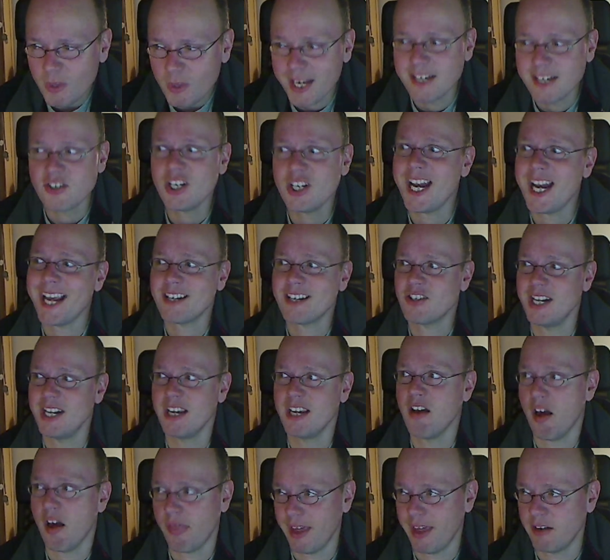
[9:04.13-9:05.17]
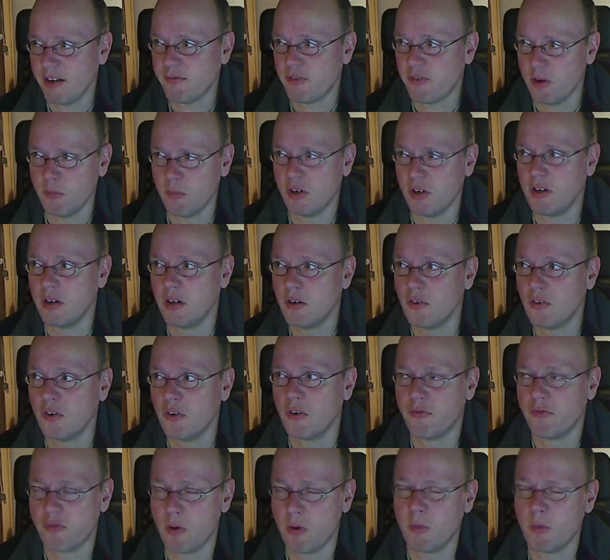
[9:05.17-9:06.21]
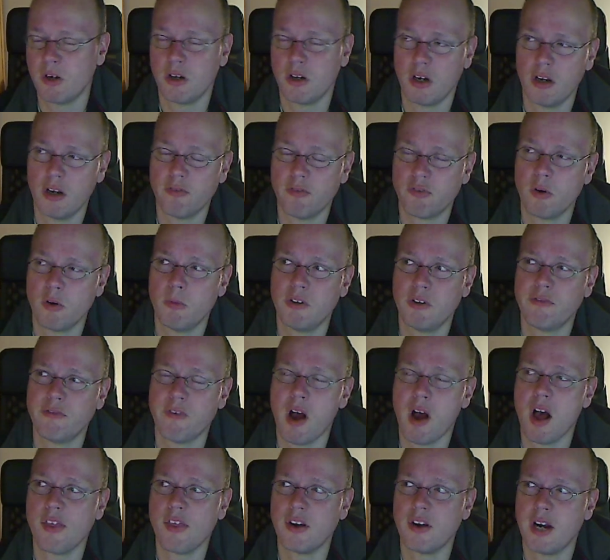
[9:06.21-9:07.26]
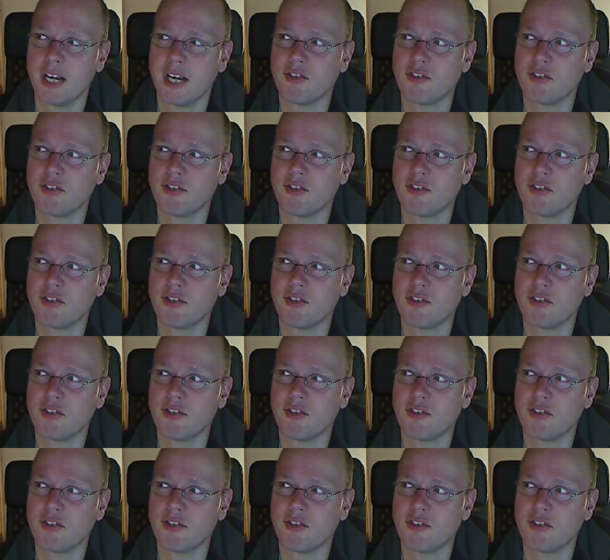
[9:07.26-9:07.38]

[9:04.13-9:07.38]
and she actually got that from her father.